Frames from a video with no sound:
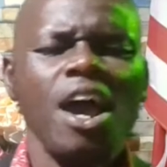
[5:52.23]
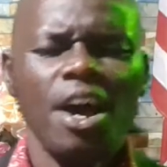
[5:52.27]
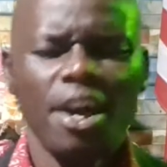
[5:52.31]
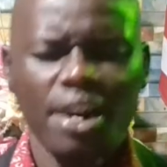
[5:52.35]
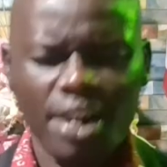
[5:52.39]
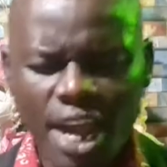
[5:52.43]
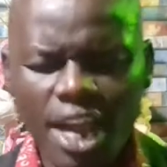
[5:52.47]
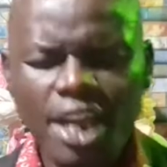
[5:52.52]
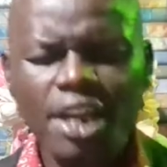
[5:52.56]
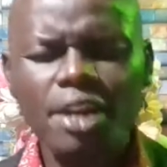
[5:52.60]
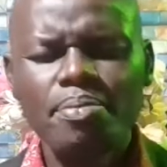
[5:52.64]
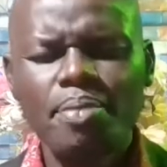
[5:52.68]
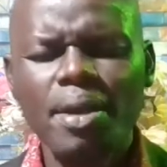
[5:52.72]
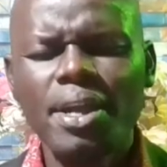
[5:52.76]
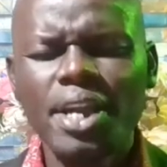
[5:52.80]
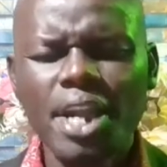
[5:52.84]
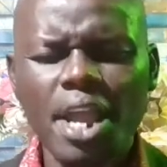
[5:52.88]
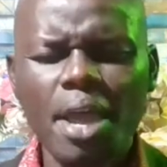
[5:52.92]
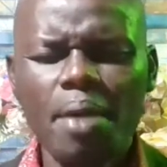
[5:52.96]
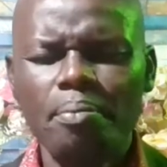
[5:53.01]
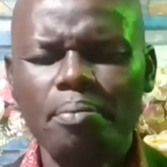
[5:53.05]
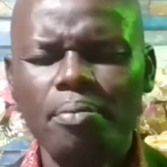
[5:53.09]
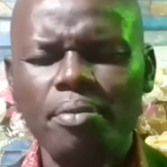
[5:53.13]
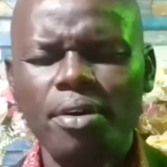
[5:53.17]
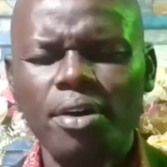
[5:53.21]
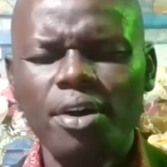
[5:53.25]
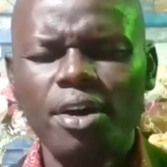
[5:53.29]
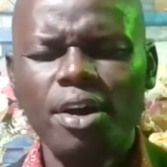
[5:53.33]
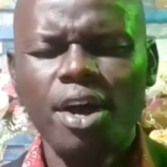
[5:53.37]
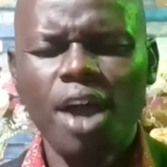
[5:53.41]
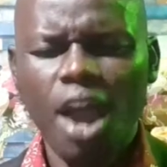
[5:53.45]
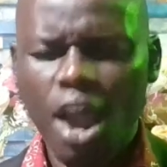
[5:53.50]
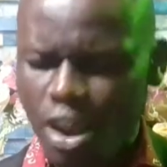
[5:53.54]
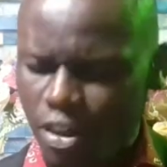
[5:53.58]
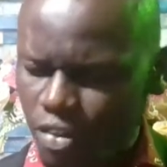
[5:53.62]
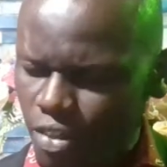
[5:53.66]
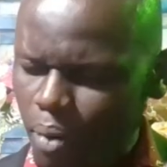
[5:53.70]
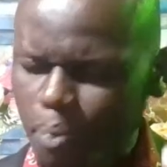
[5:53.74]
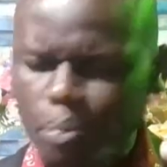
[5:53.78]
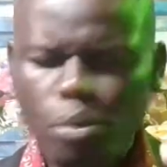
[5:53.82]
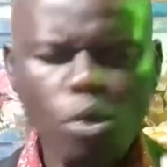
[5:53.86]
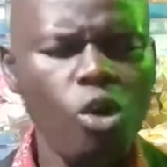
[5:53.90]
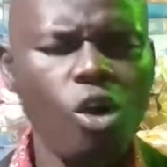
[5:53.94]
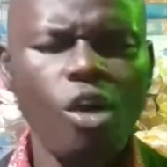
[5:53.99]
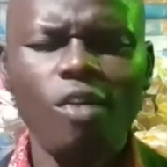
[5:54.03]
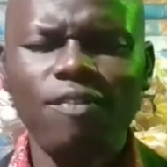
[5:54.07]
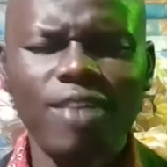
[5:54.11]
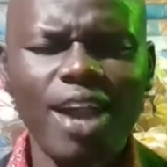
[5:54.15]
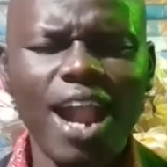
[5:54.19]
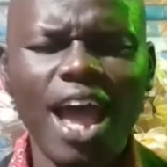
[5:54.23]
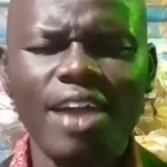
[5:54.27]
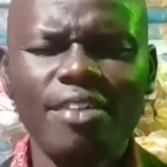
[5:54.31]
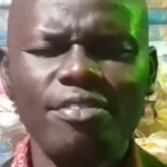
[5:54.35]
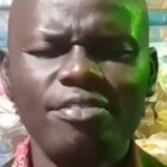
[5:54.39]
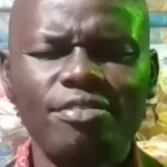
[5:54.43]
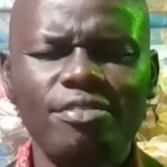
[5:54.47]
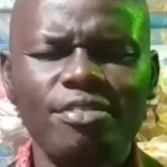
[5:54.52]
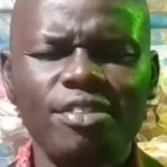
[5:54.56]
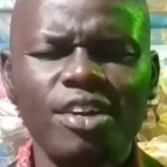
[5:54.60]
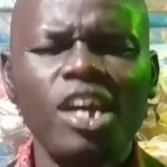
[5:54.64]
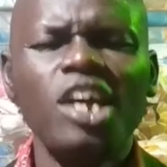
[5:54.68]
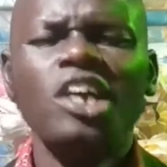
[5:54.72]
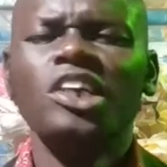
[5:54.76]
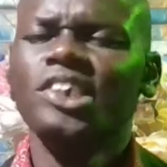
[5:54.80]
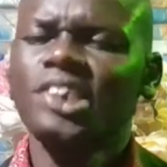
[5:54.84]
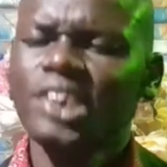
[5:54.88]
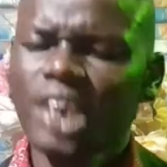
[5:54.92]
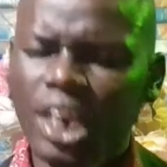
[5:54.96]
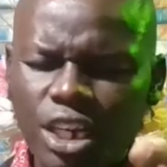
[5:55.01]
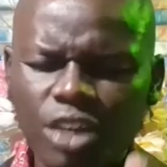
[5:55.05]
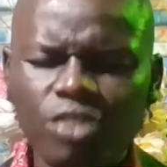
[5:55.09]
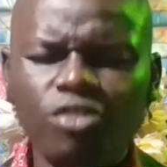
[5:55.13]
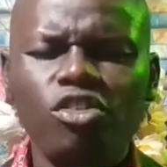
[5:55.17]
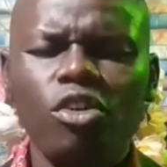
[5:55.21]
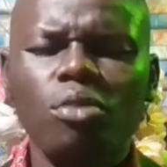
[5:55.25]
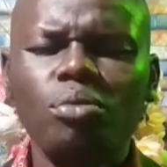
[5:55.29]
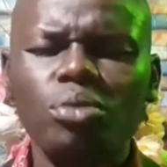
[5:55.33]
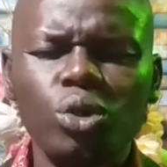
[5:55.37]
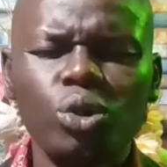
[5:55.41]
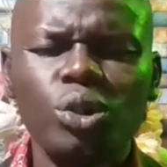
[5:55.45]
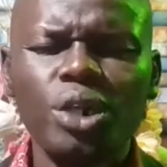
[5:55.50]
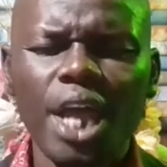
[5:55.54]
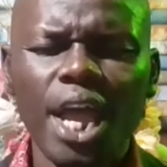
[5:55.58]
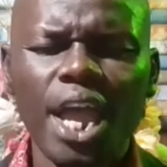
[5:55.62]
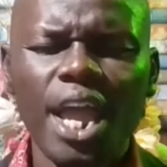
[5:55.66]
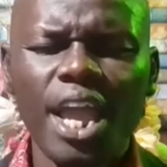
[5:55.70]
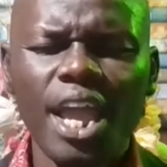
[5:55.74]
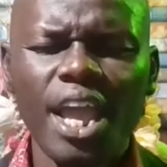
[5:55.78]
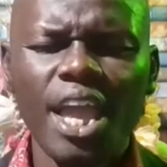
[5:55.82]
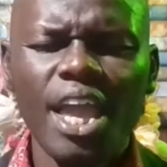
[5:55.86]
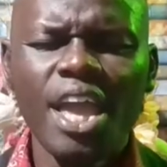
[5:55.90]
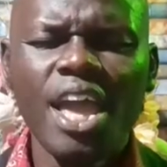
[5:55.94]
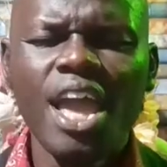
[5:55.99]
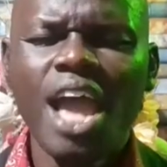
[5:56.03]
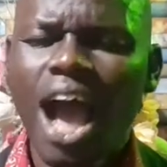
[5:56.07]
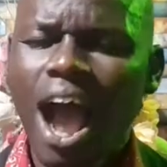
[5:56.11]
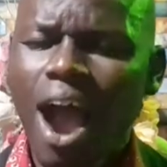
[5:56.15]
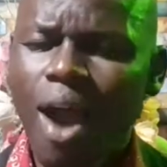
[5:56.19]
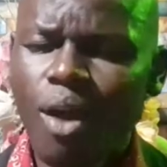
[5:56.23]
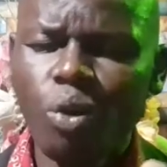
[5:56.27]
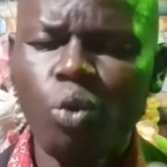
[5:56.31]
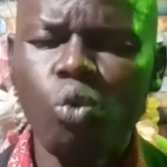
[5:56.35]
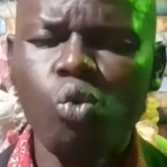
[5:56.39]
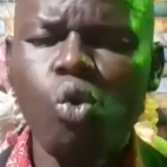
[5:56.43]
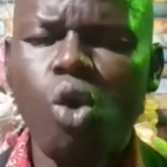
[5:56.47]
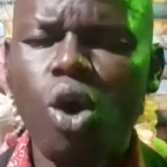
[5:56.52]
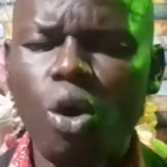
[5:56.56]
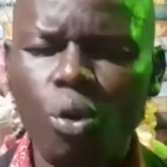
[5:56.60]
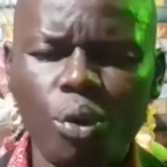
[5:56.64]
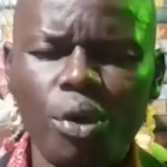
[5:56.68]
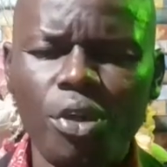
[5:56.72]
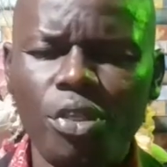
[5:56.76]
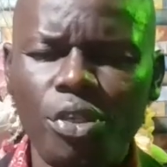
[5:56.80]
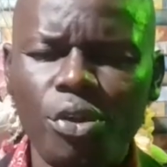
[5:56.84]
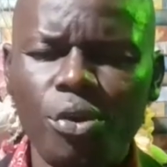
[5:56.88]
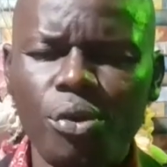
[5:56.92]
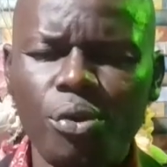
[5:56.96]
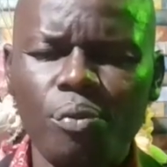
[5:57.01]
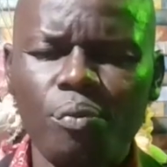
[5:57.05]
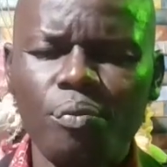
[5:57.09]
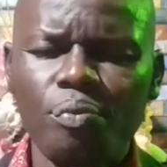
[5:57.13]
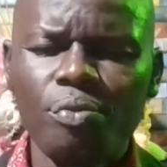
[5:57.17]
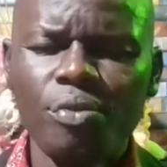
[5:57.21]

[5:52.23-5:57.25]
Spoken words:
Write my name in the book of life. Starting from today, I will walk with you.